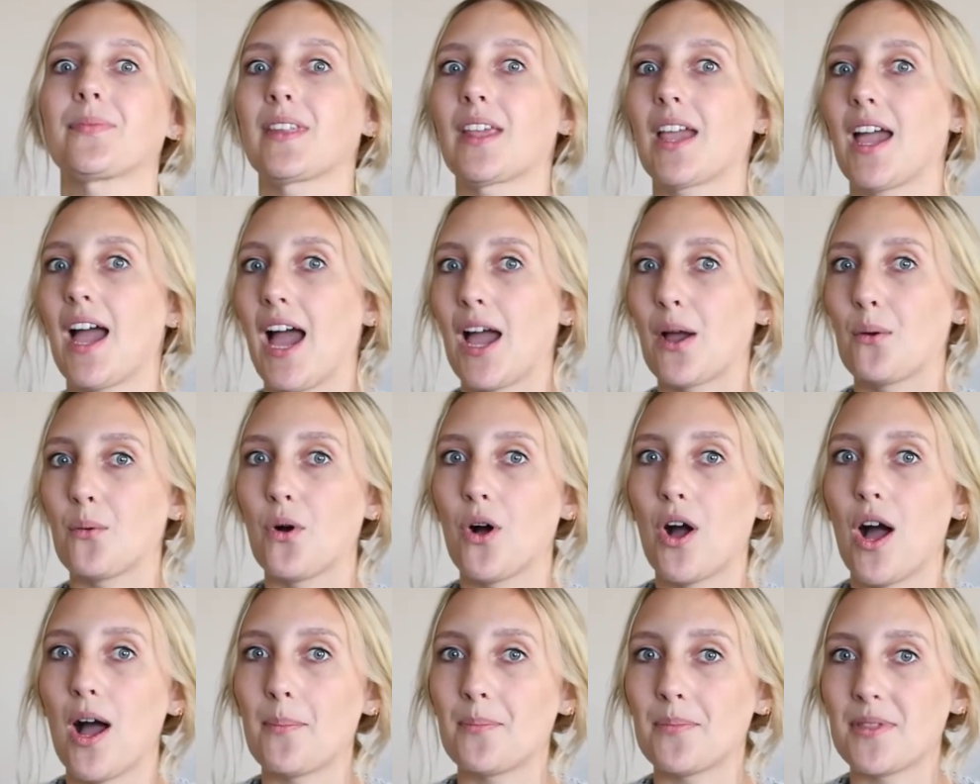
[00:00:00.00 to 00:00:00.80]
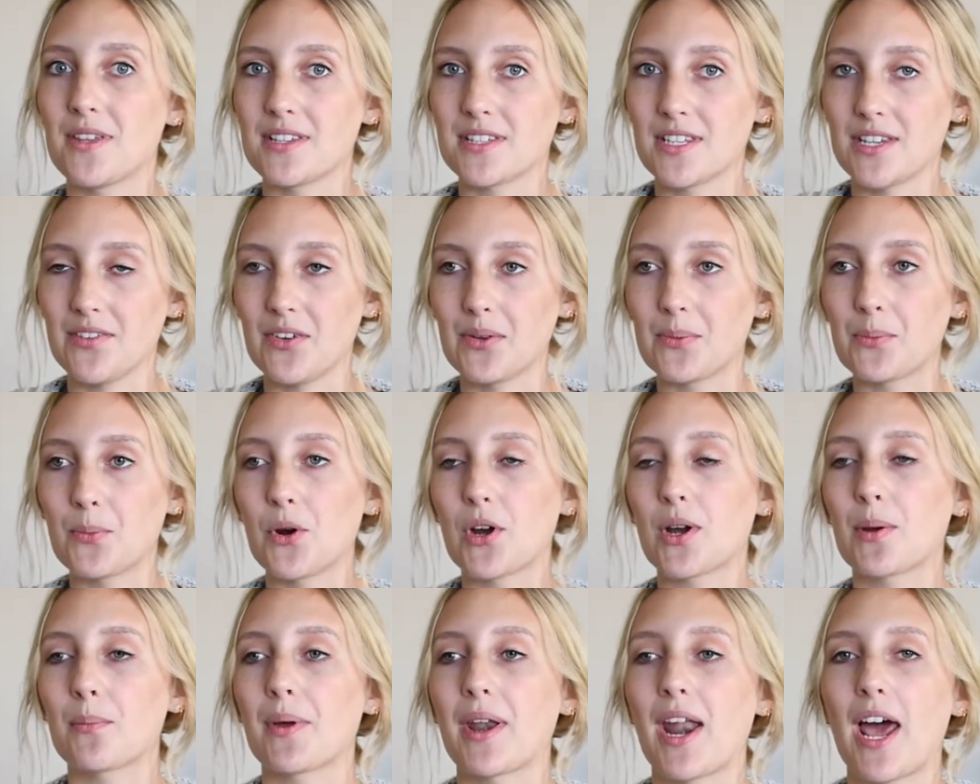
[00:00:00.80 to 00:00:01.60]
I will up this even
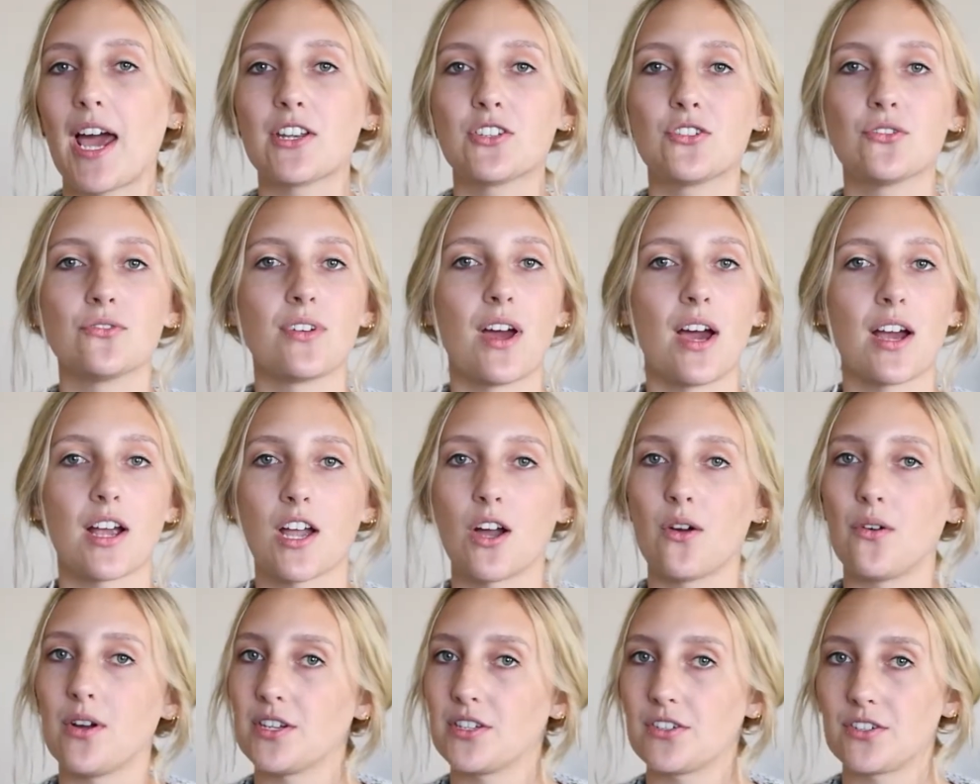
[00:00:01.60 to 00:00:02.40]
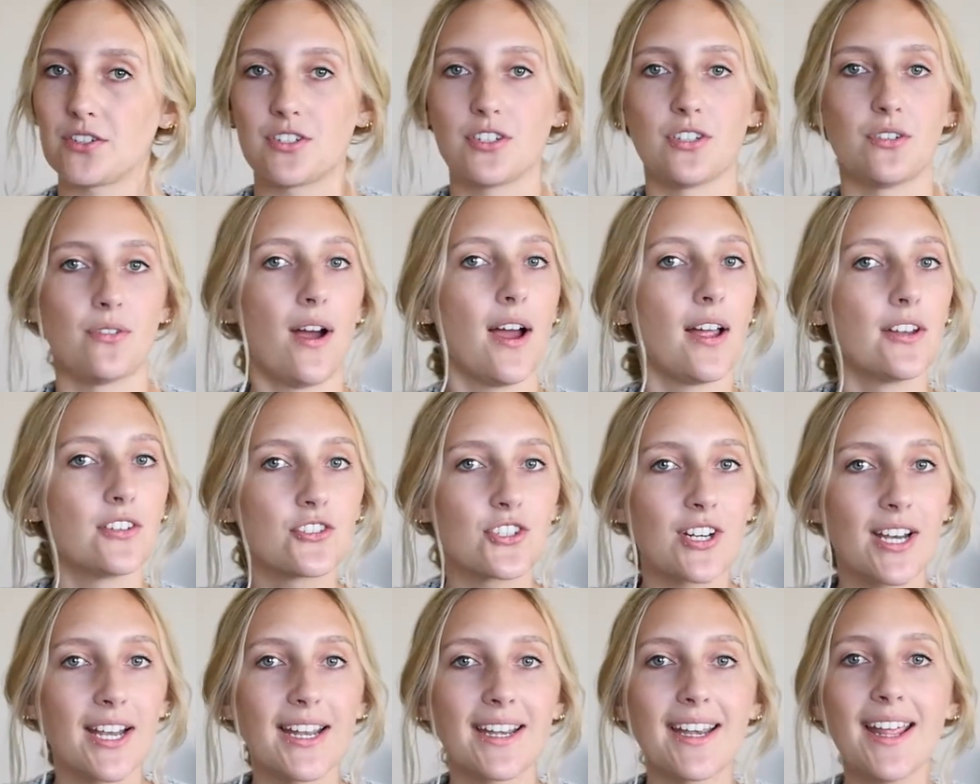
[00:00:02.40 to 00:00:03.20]
more, but I do not go under
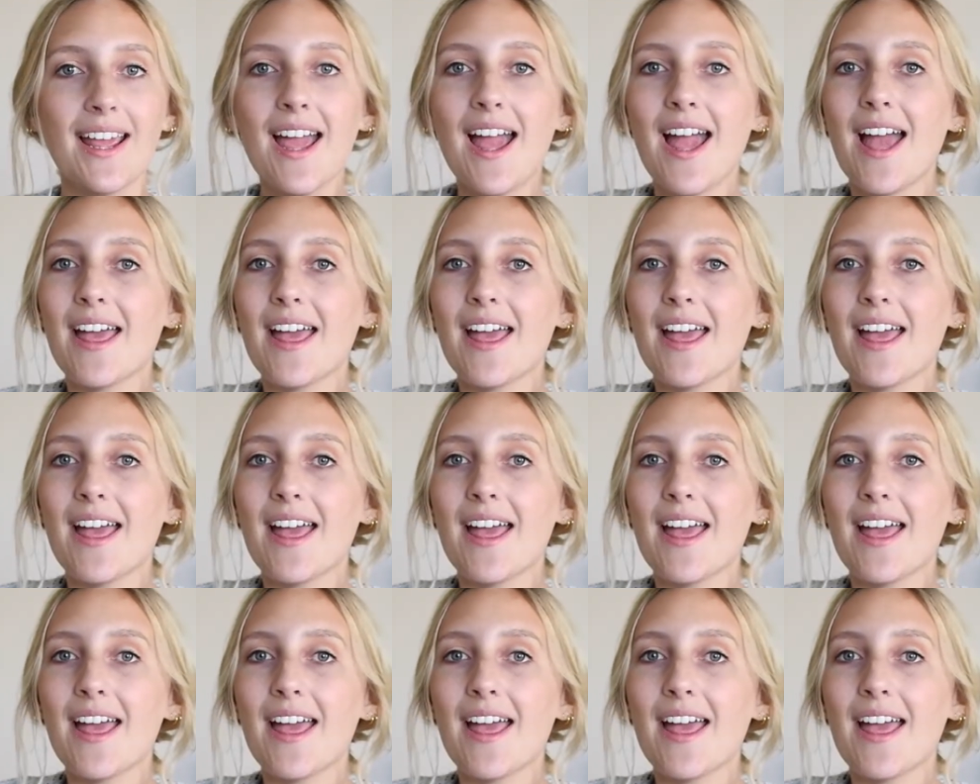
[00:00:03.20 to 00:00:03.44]
200.